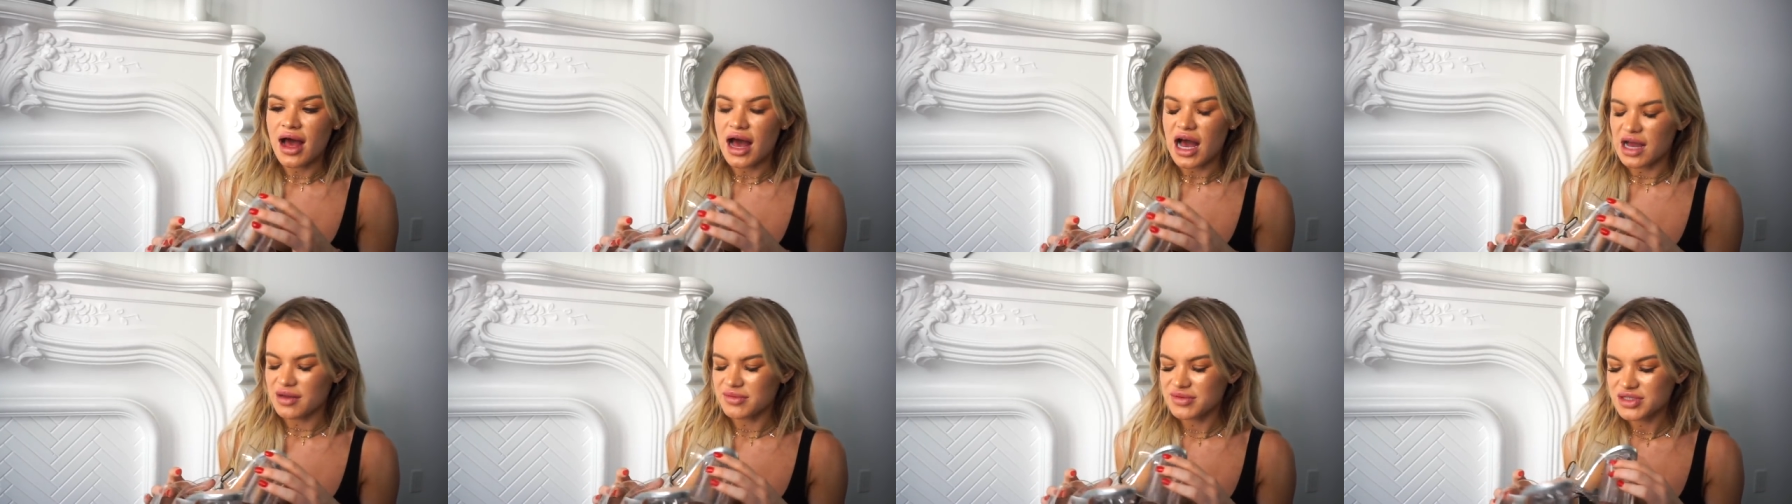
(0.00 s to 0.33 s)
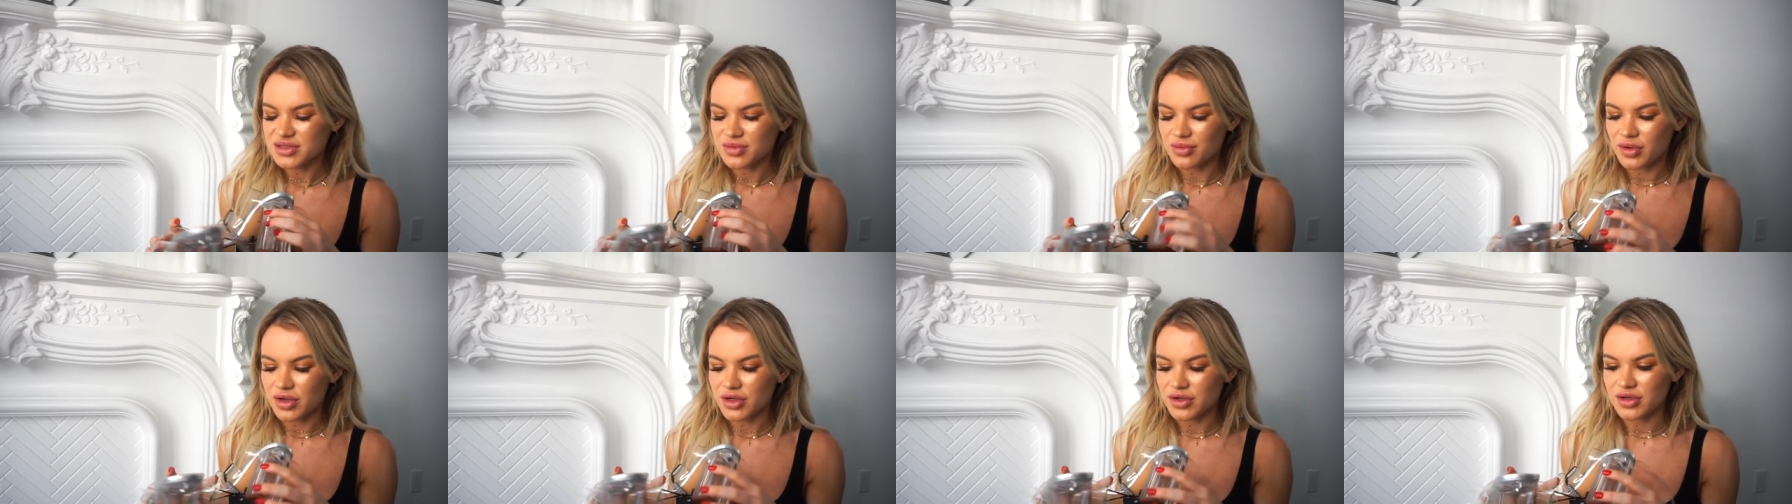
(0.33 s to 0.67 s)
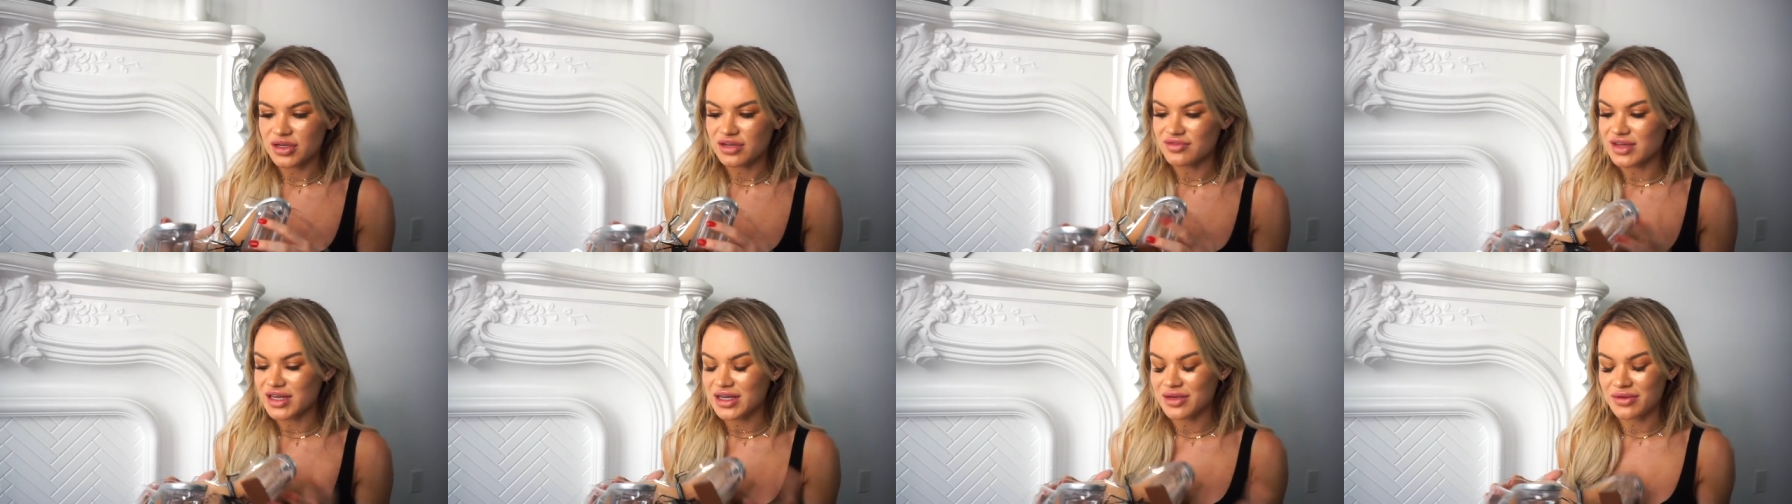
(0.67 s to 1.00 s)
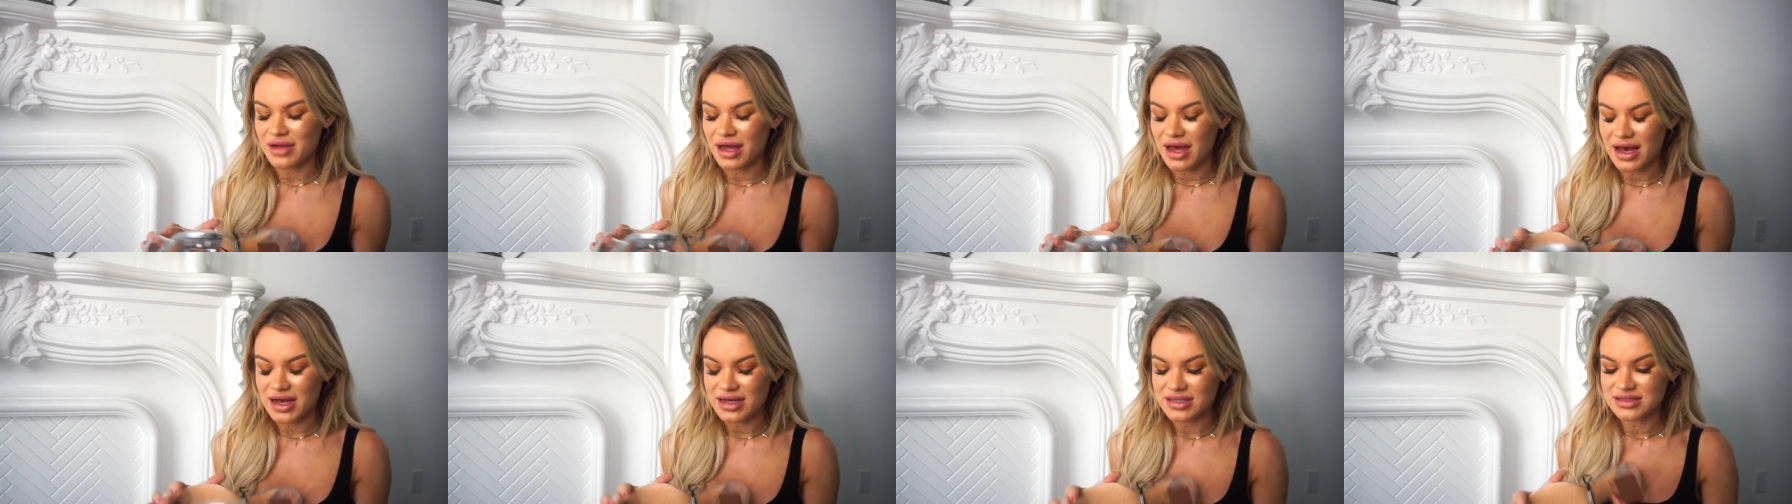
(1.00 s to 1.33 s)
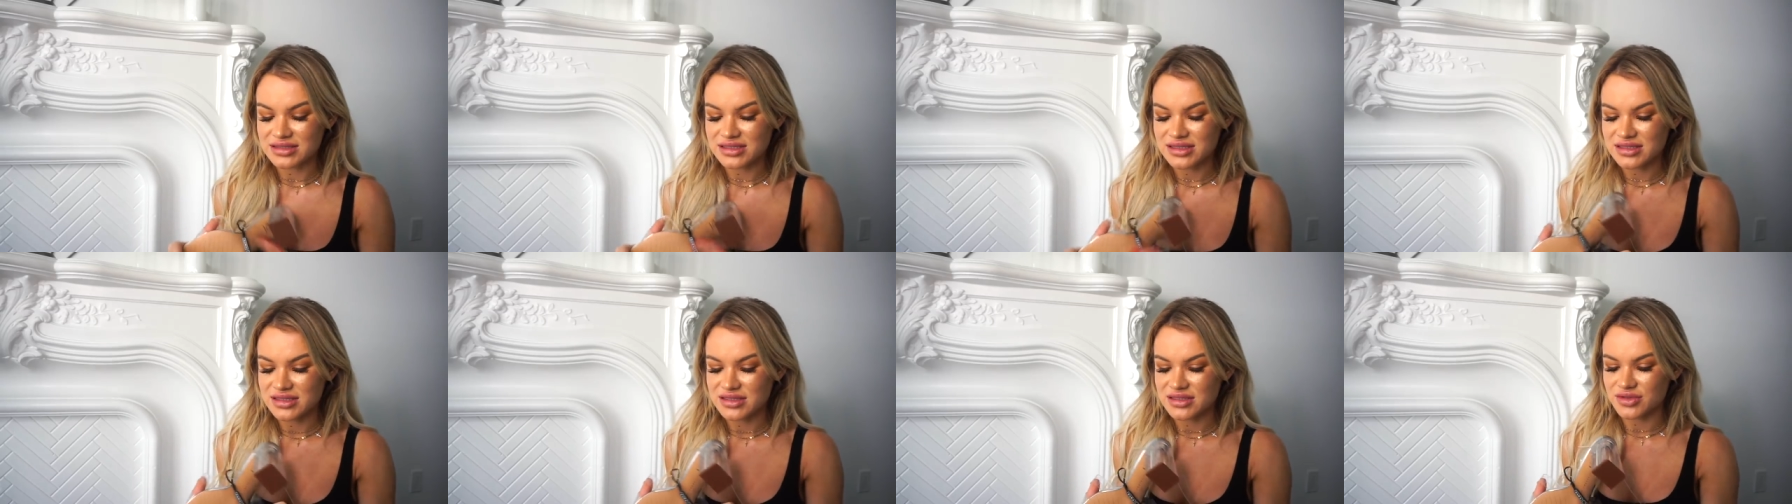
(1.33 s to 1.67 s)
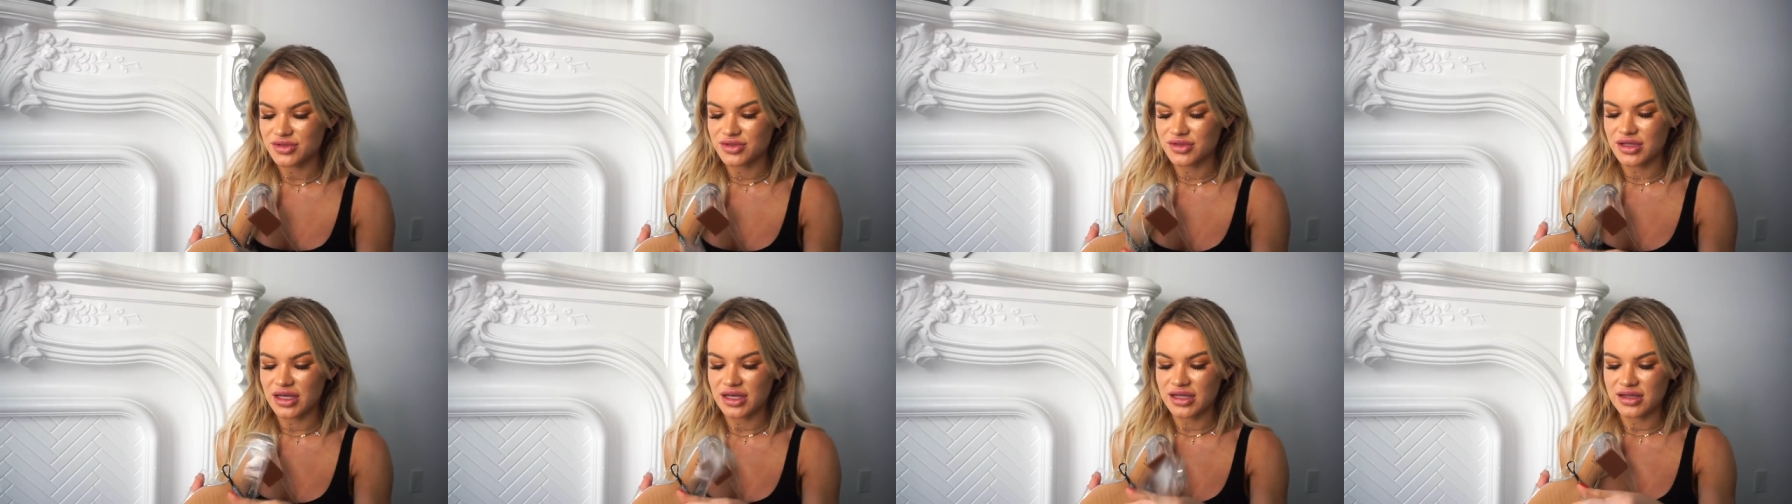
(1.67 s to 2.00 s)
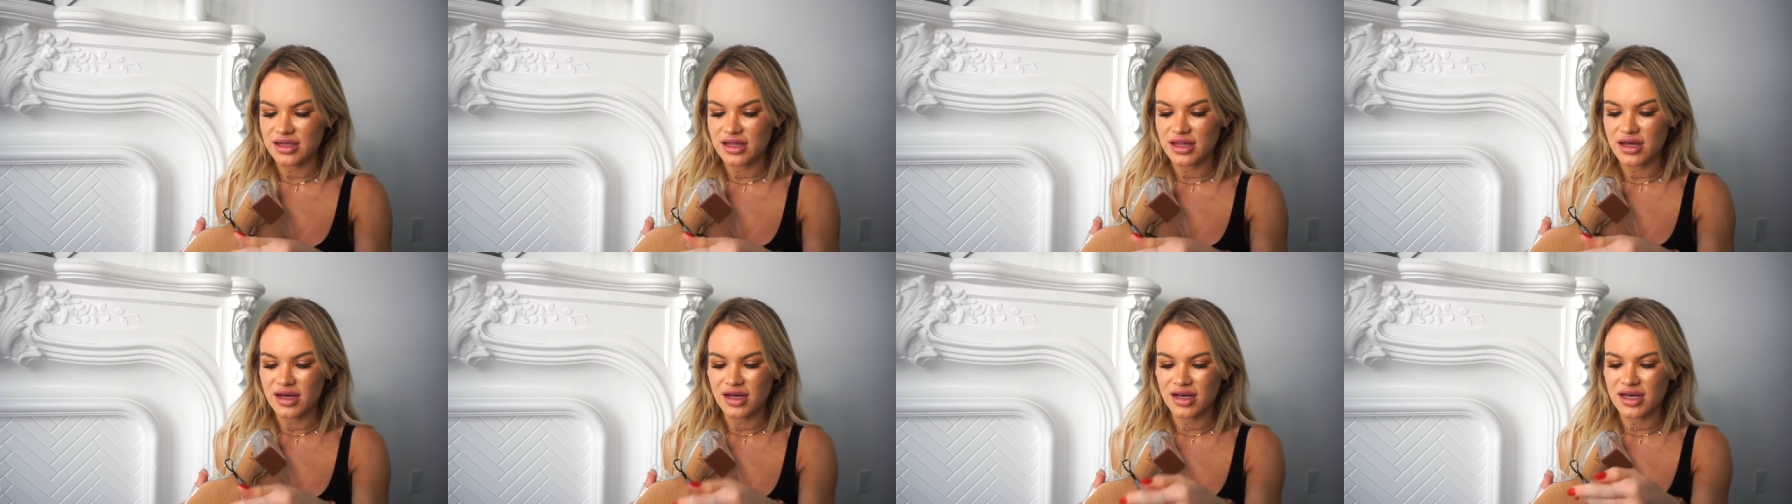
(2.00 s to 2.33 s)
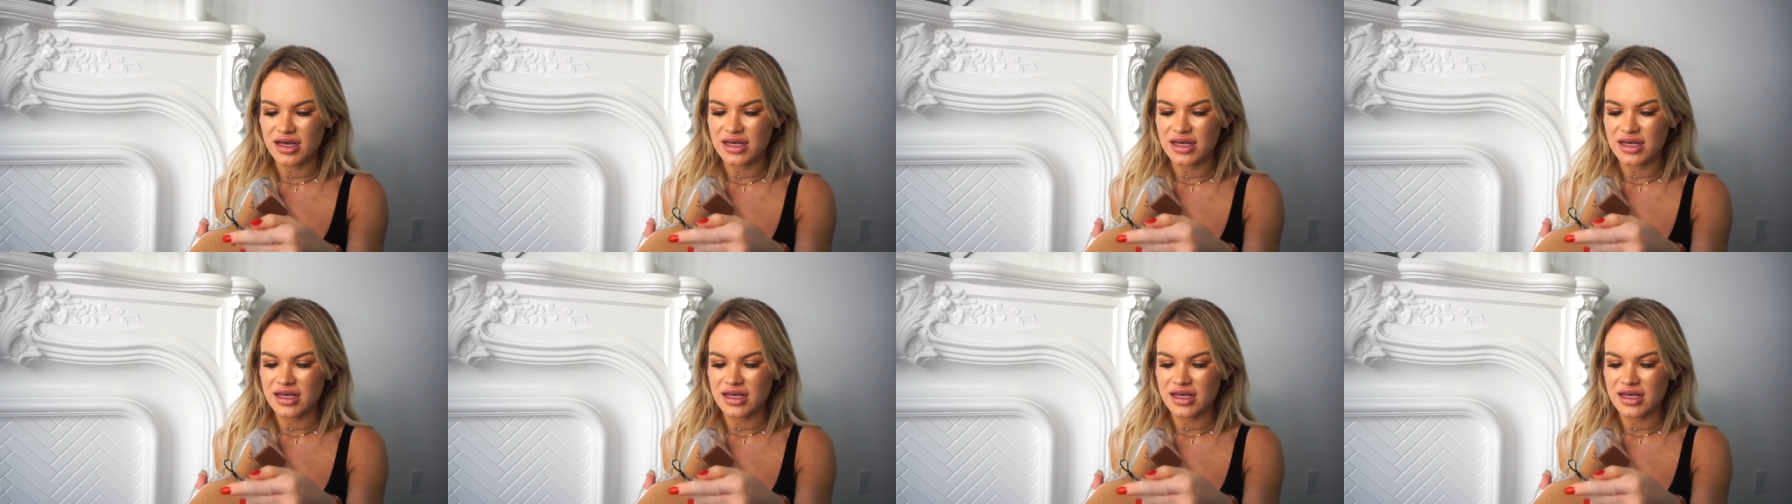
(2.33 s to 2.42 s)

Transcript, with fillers: I'm just wondering if anyone has Yeezys or like